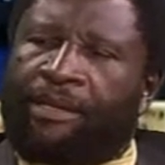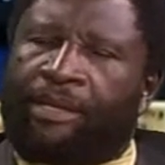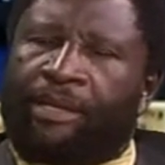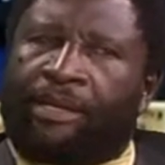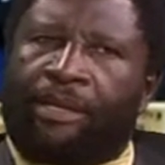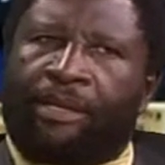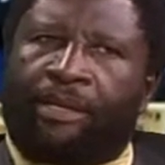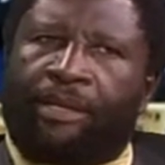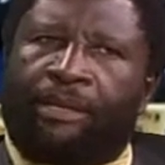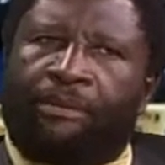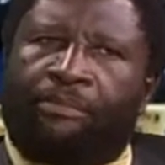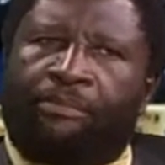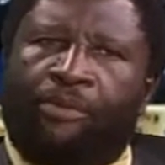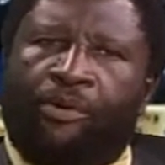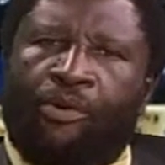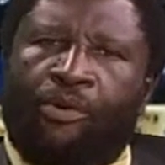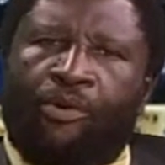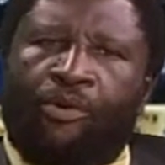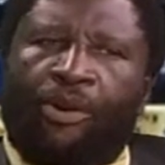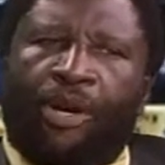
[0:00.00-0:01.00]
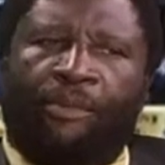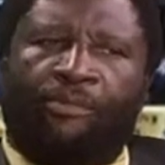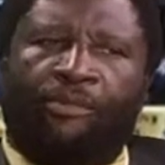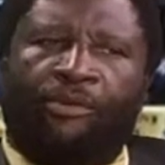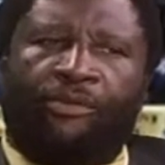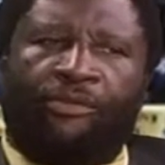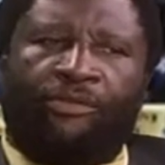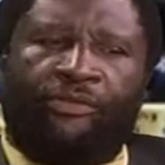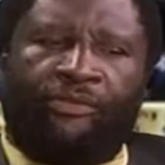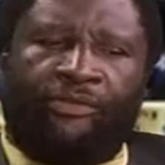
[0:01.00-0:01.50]
a program
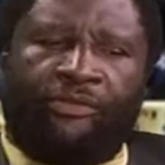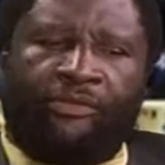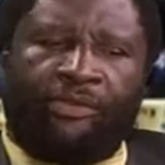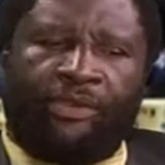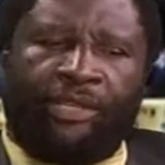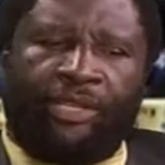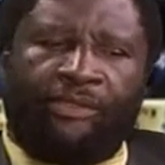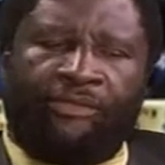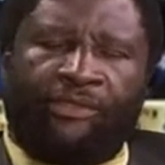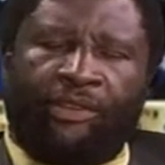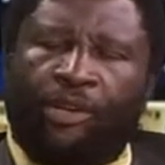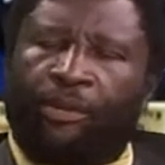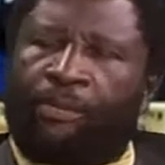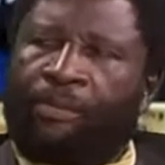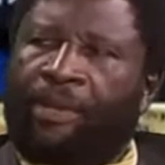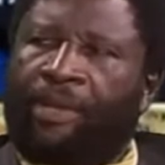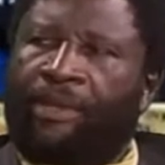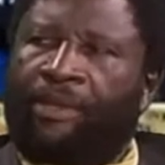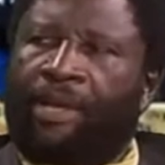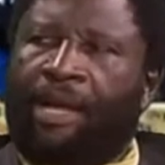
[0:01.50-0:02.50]
of developing